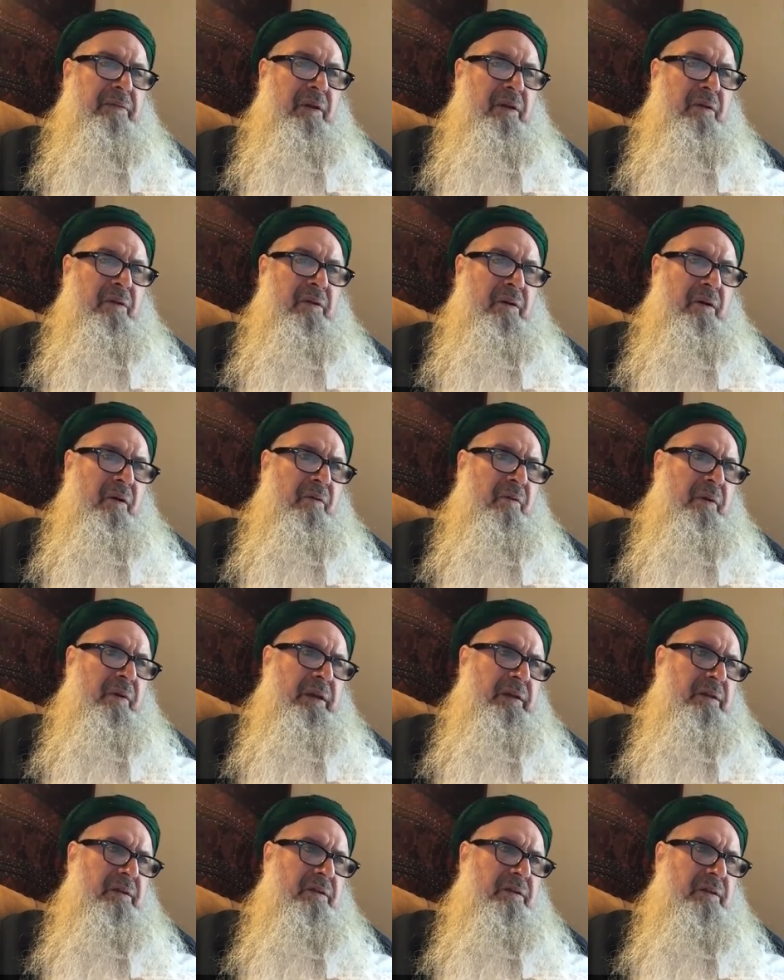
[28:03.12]
level of, of
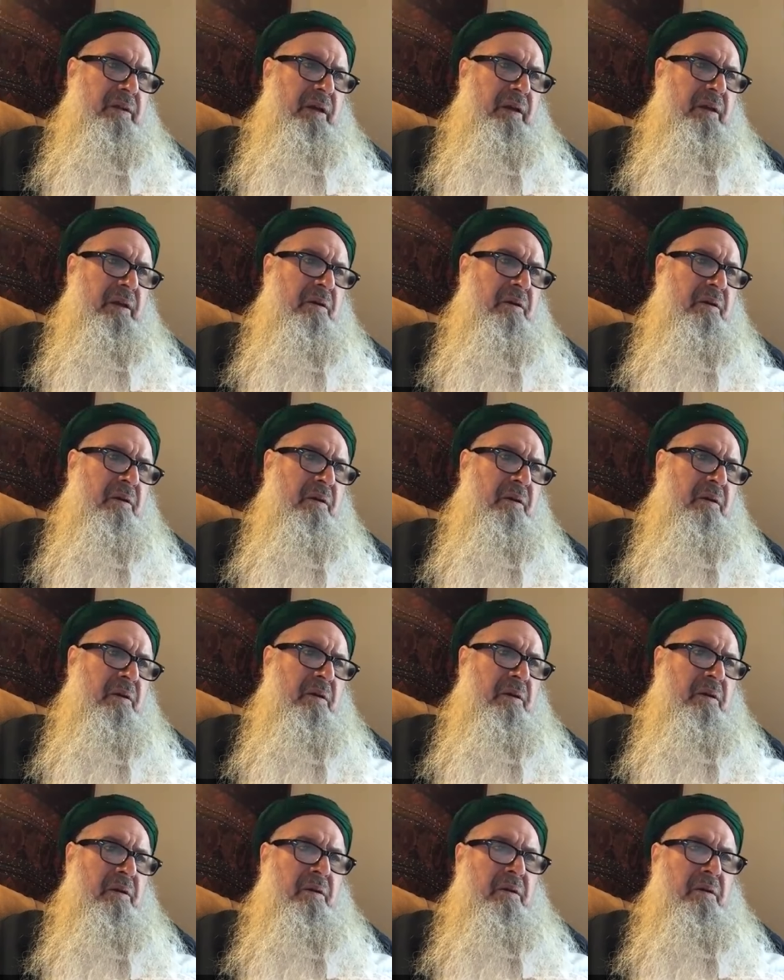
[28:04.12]
witnessing.
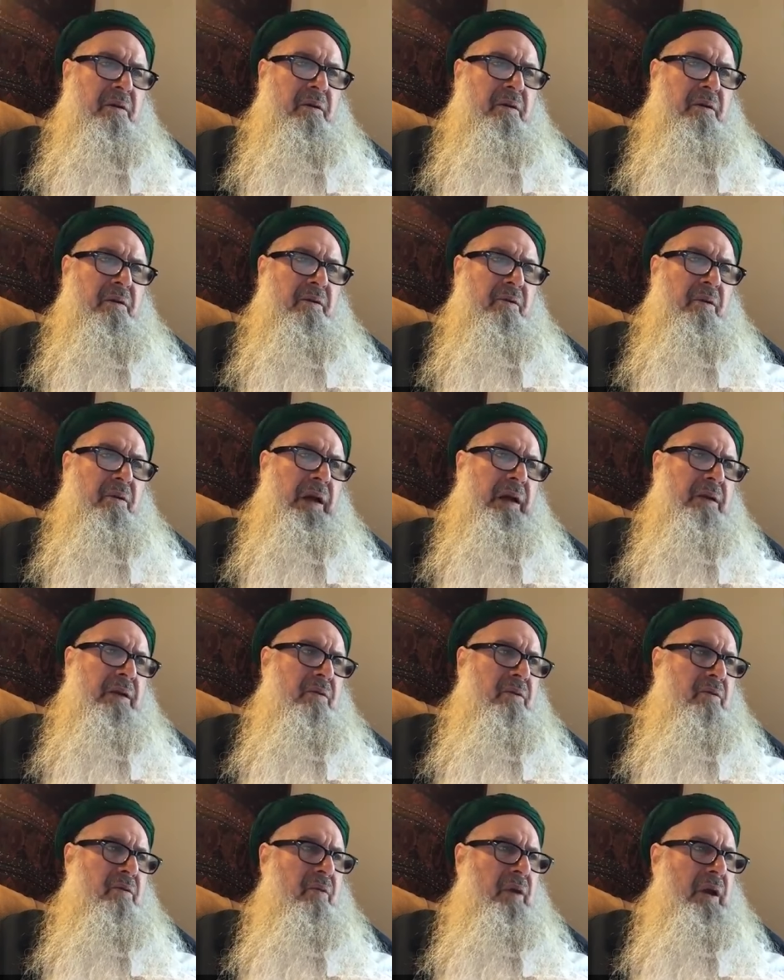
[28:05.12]
Try
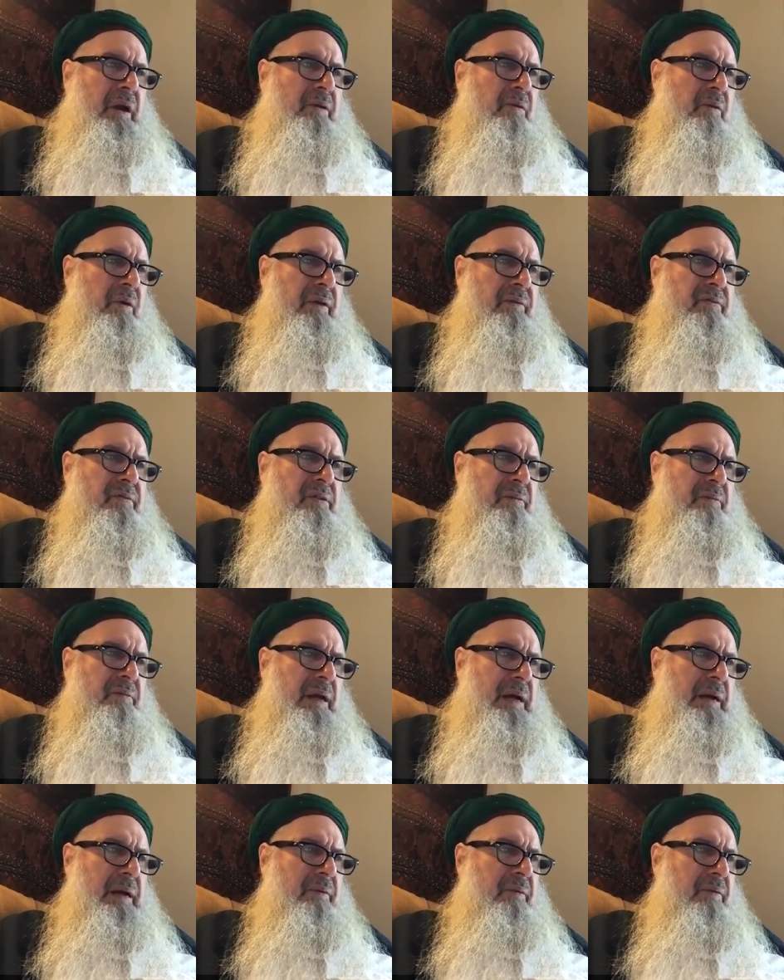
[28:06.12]
to try to give some
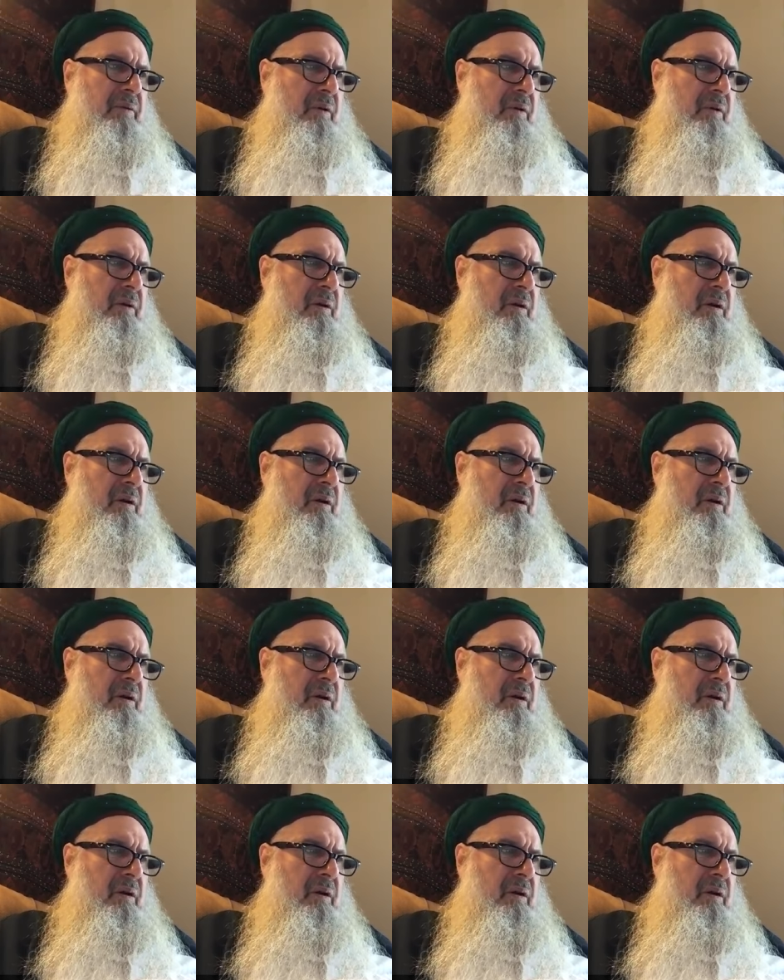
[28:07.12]
time for